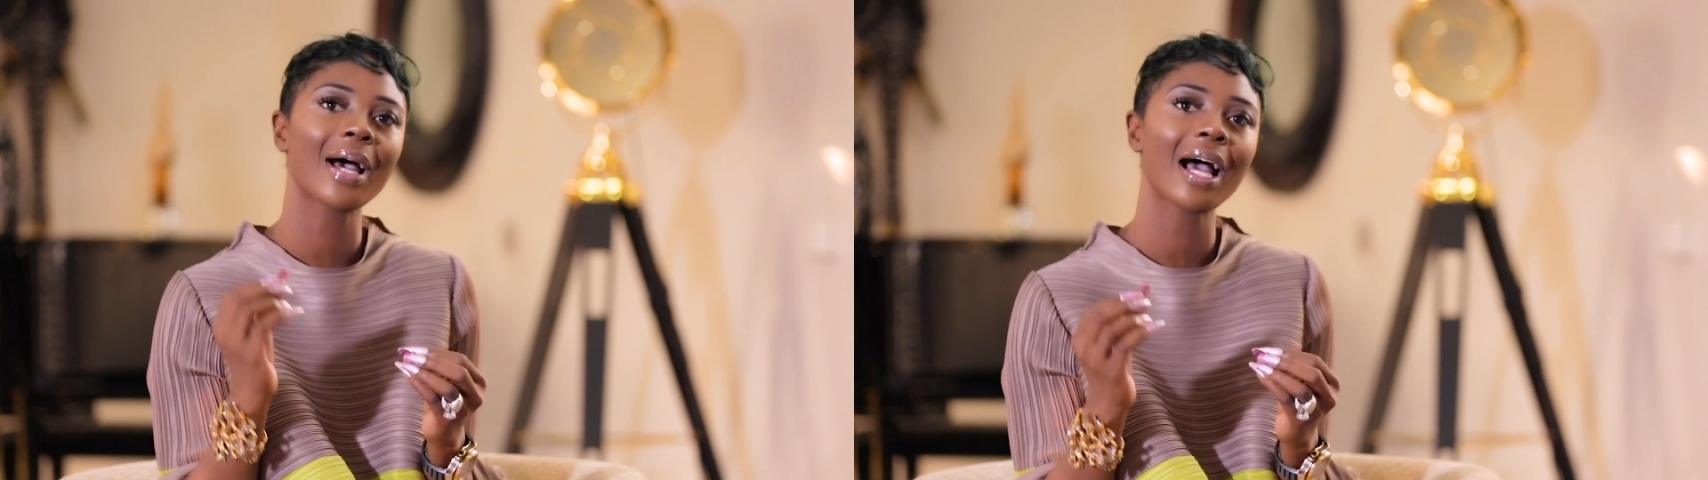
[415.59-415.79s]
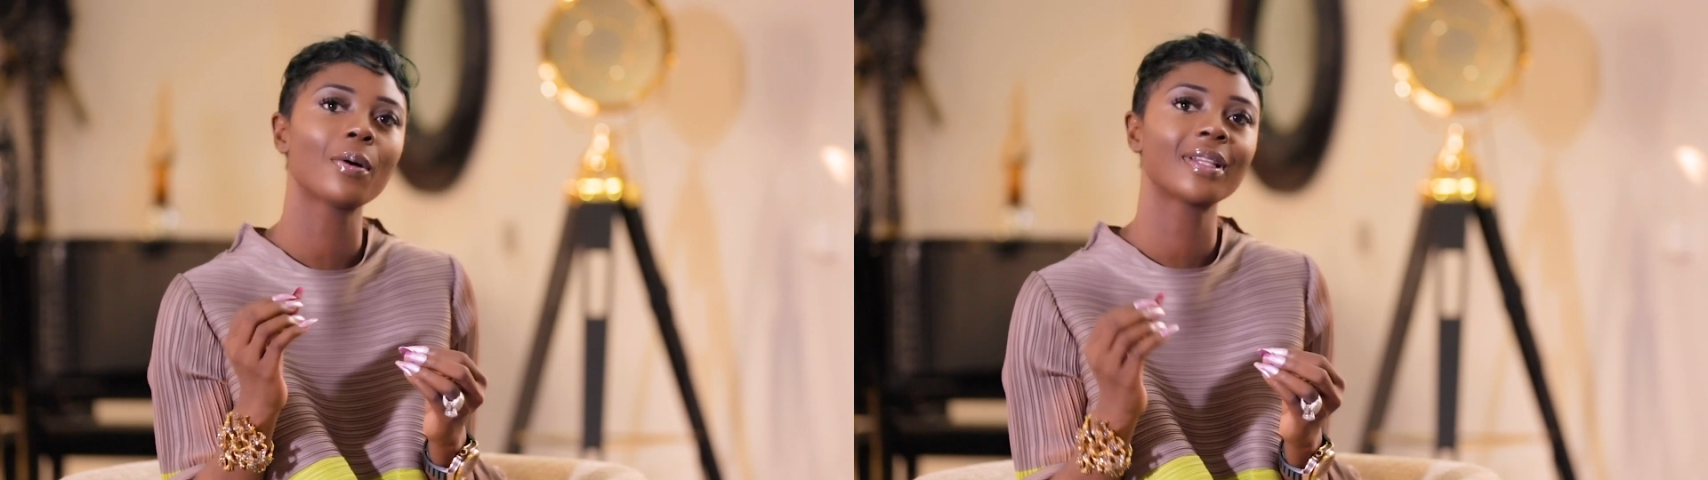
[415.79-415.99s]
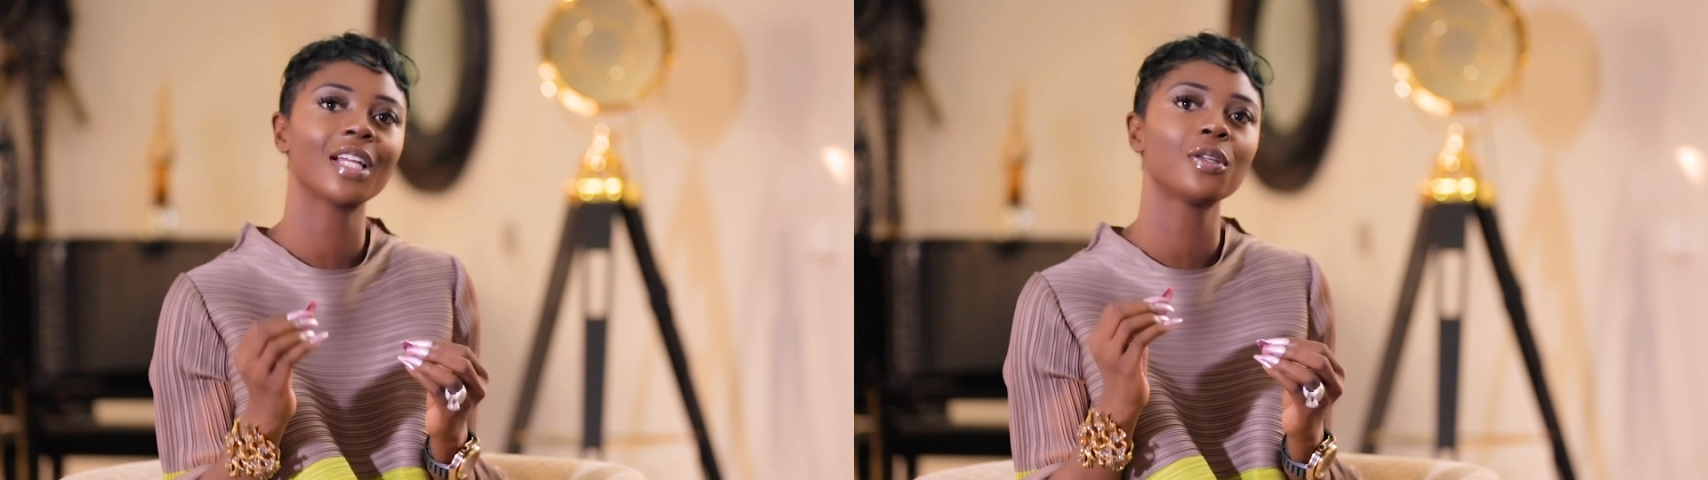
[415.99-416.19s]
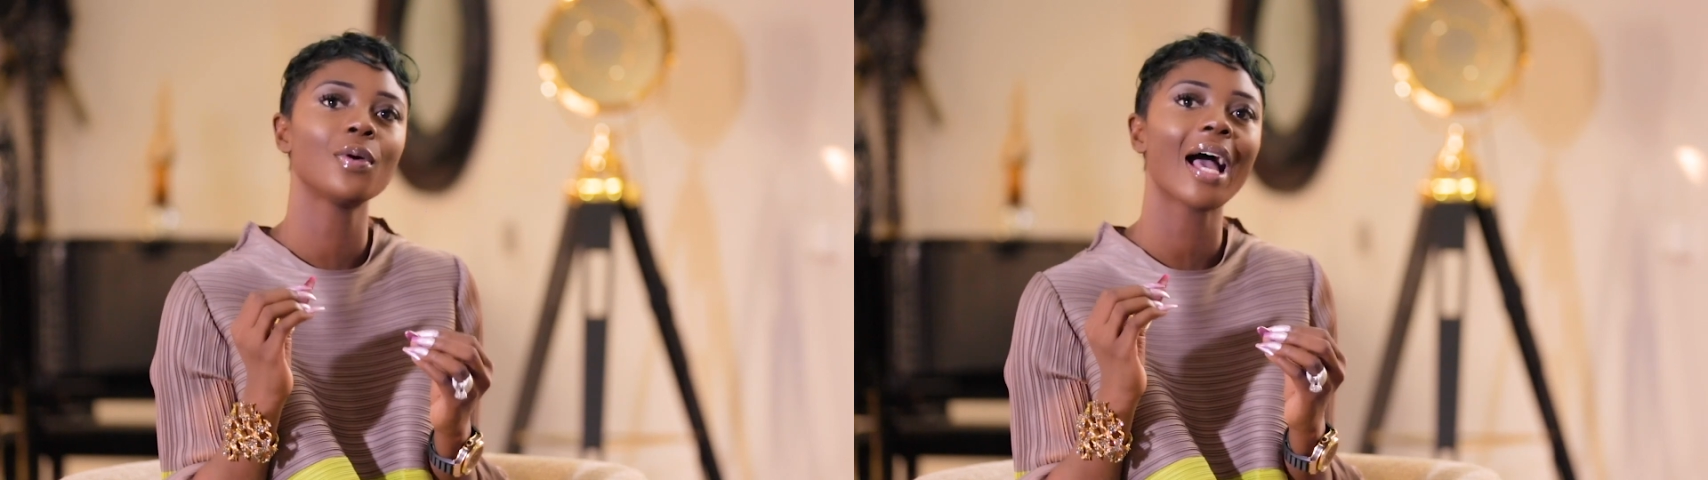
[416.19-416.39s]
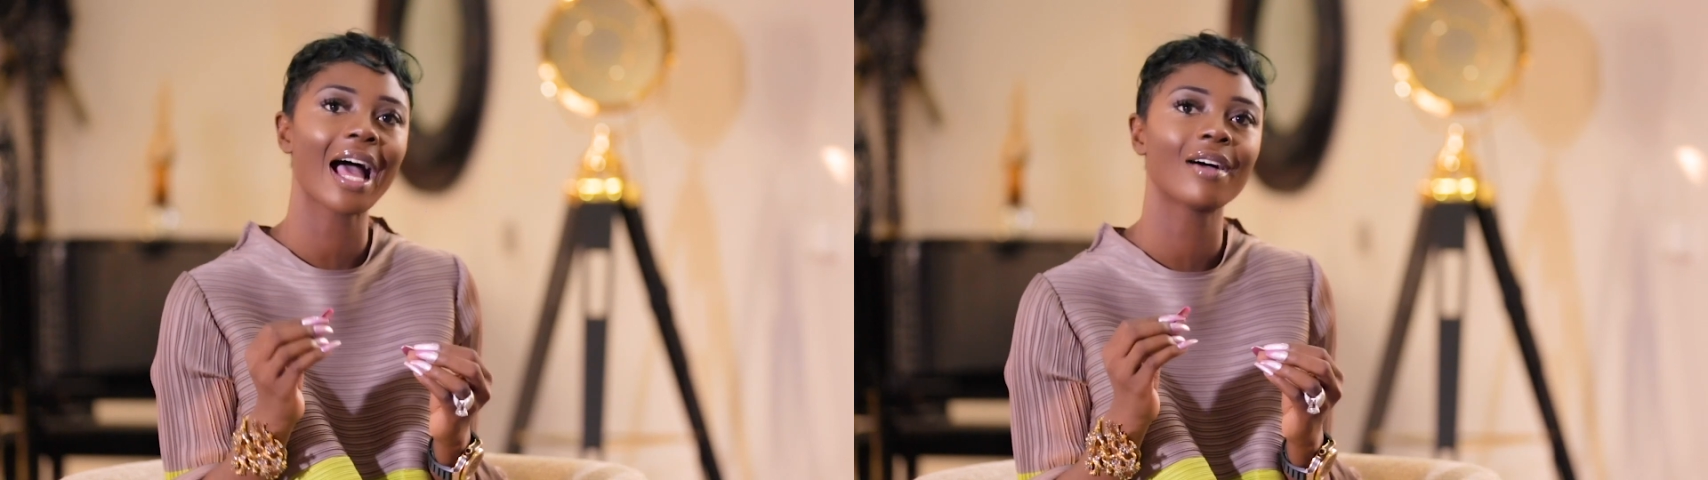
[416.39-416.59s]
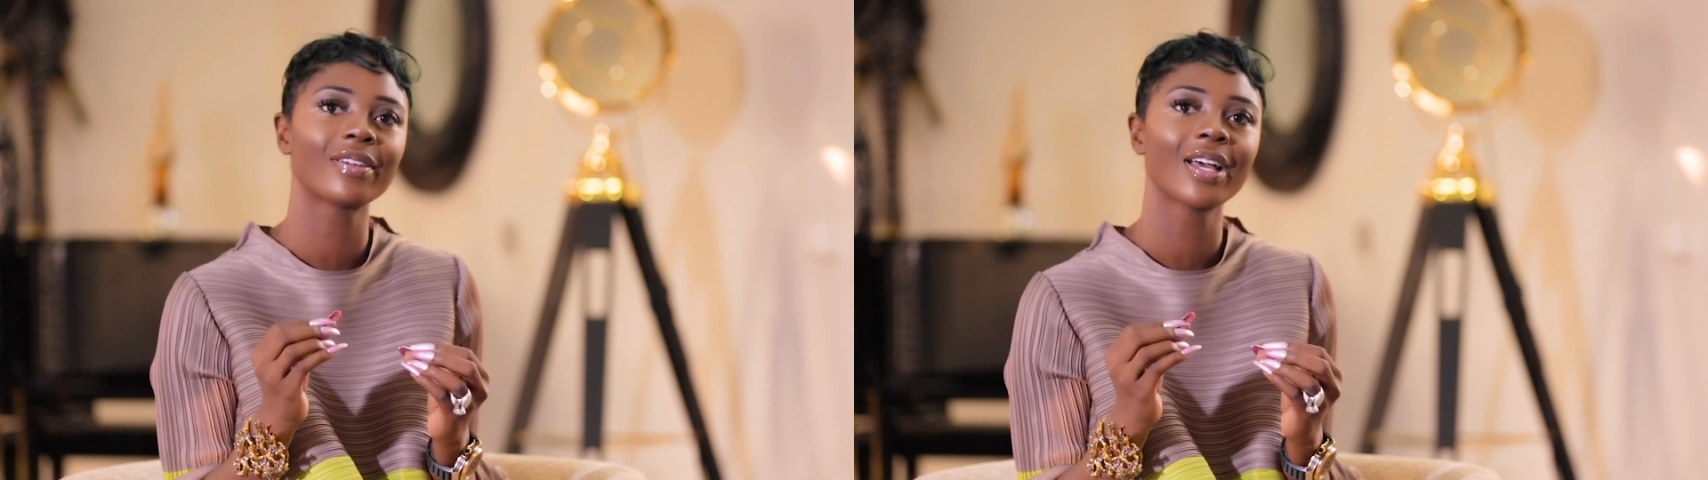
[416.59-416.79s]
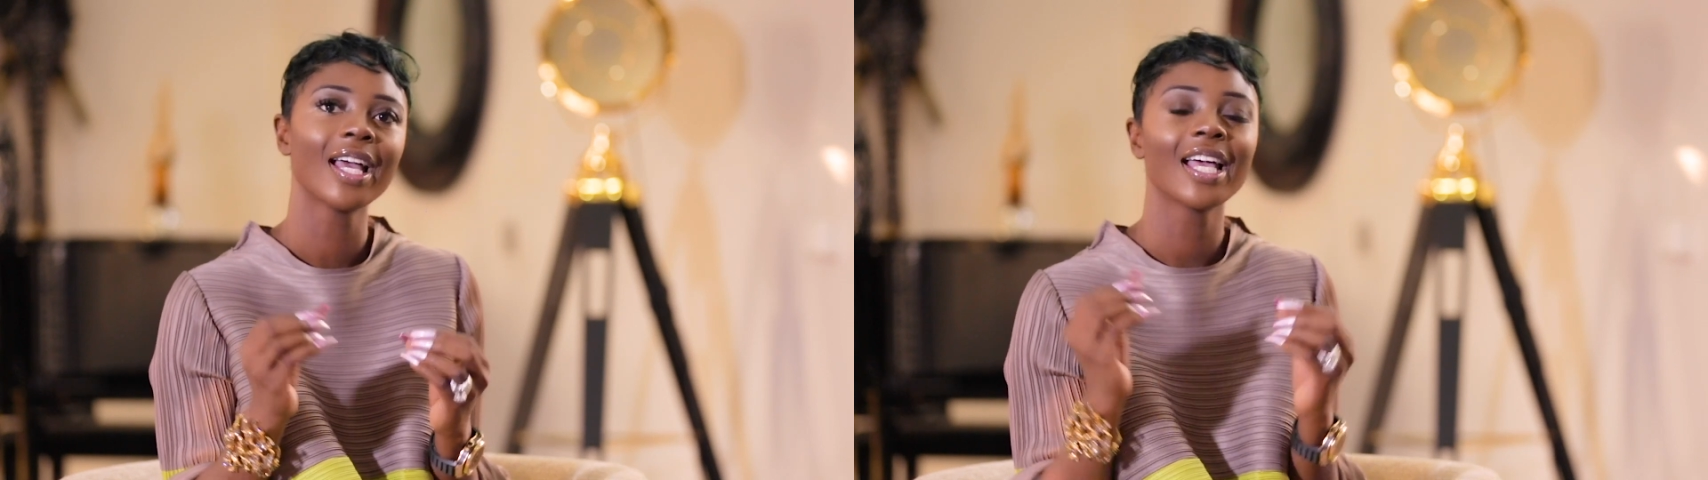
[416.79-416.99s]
power that you have